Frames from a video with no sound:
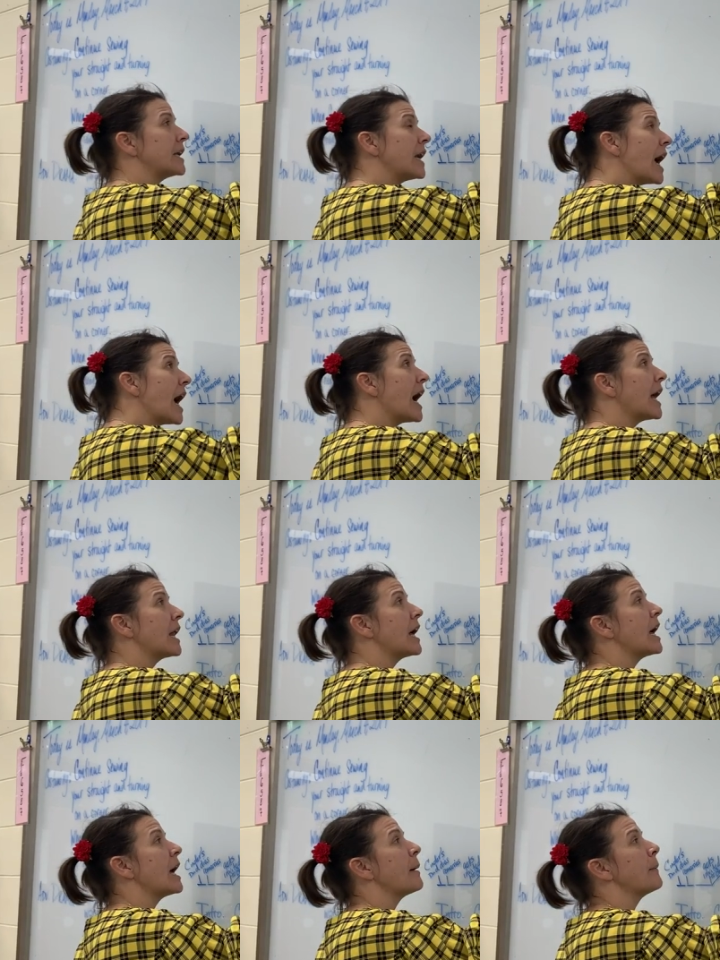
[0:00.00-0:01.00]

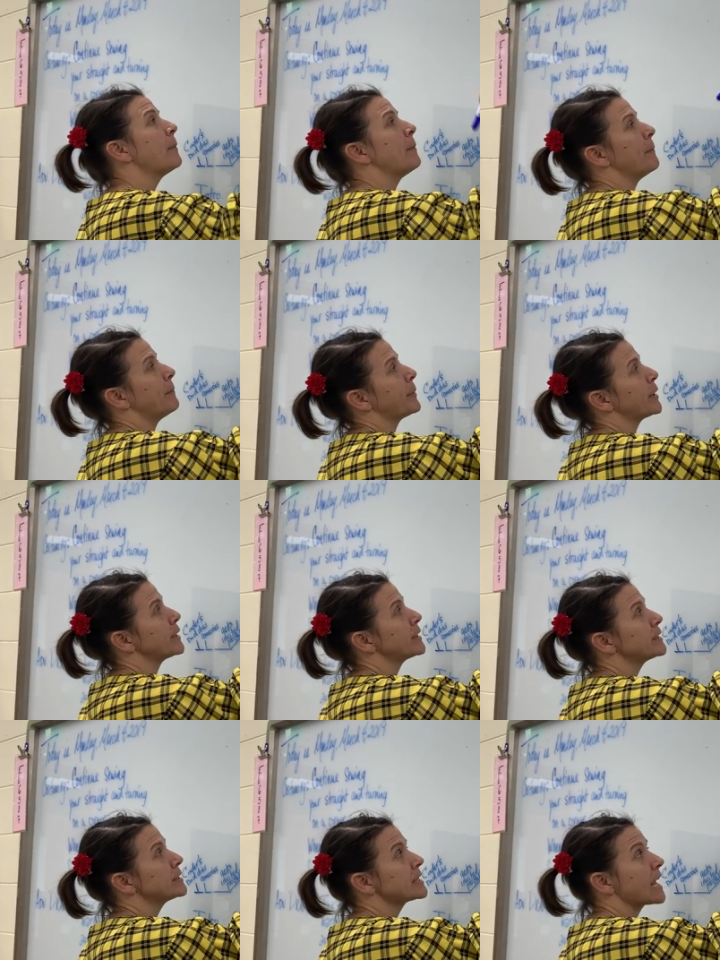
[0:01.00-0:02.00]
yada.
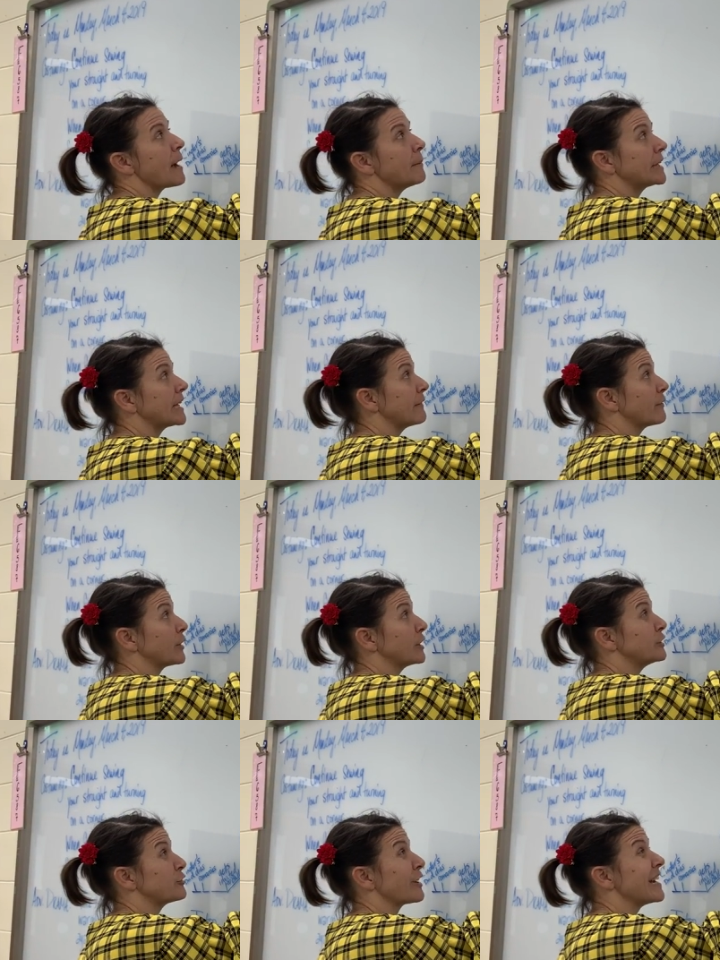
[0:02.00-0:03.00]
Birds come and give her a
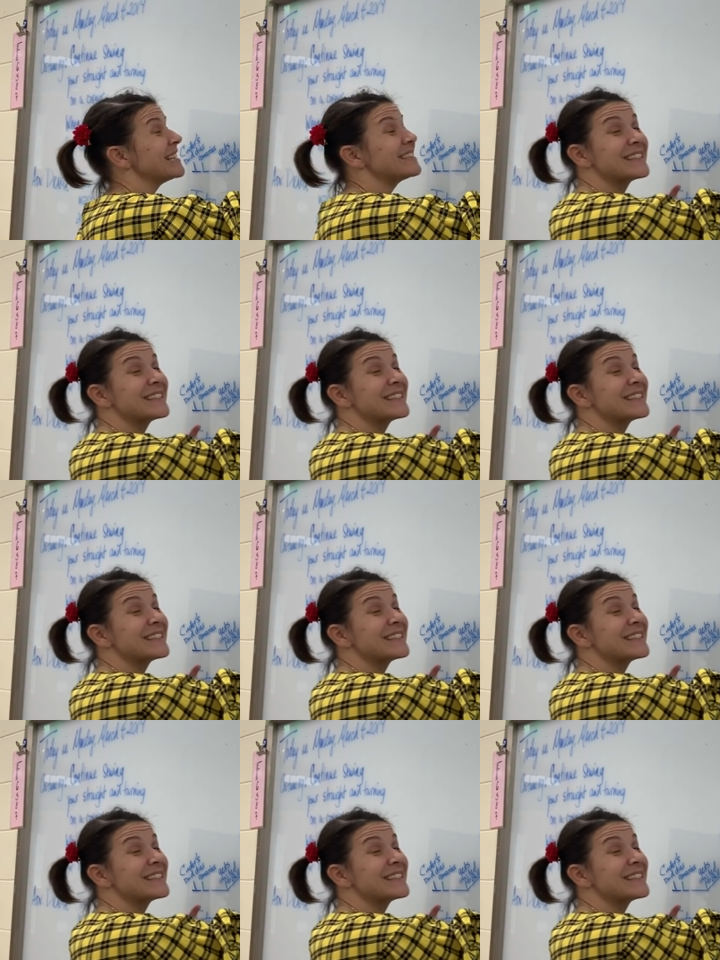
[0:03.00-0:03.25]
dress.